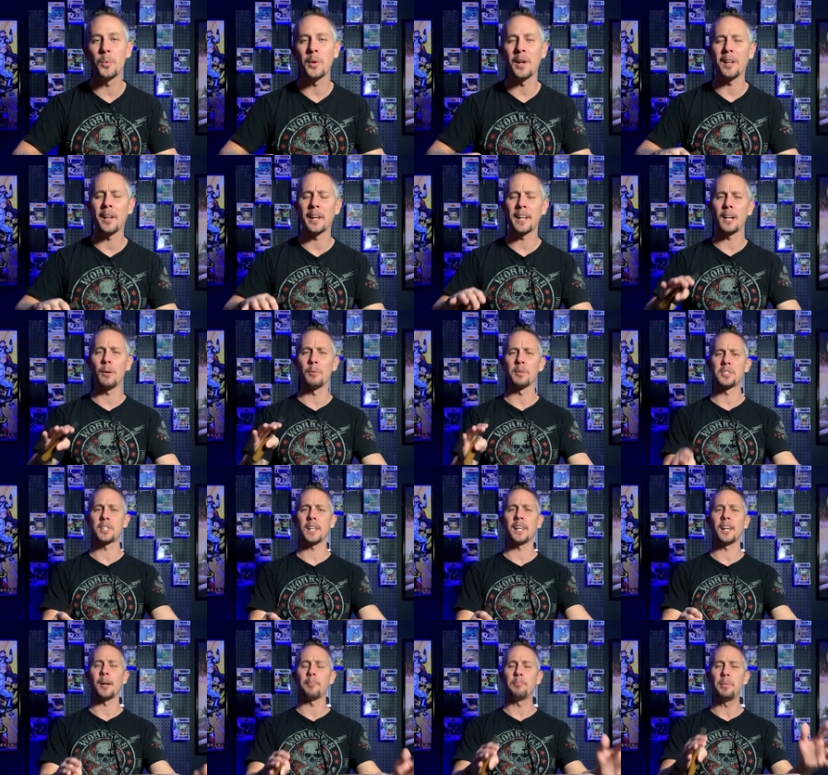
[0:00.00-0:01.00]
Now, like I was
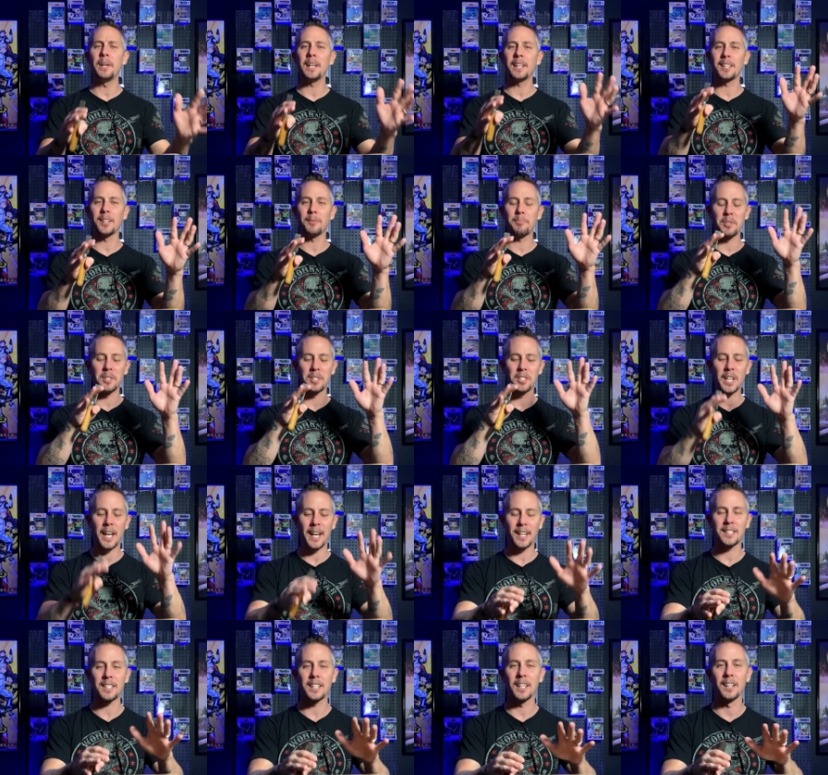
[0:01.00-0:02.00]
saying, I picked up the
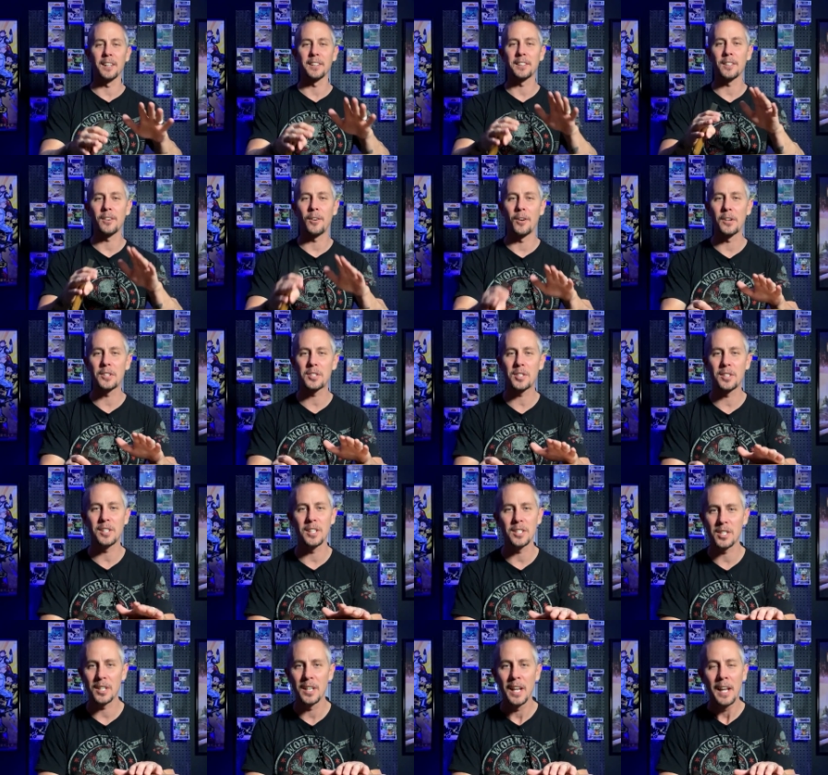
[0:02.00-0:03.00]
Jack Skellington Artist
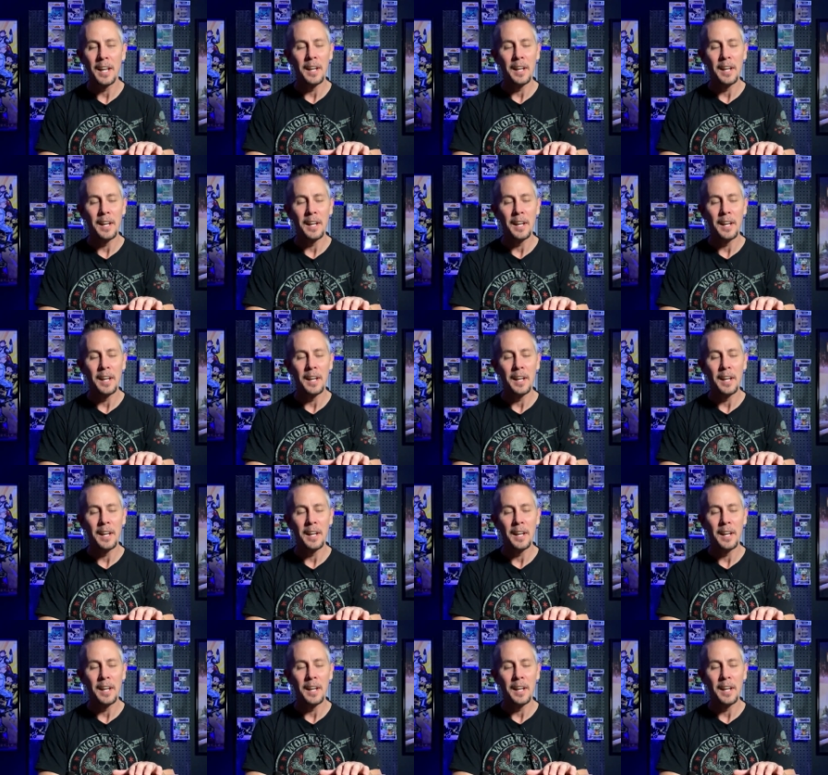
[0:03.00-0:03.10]
Edition.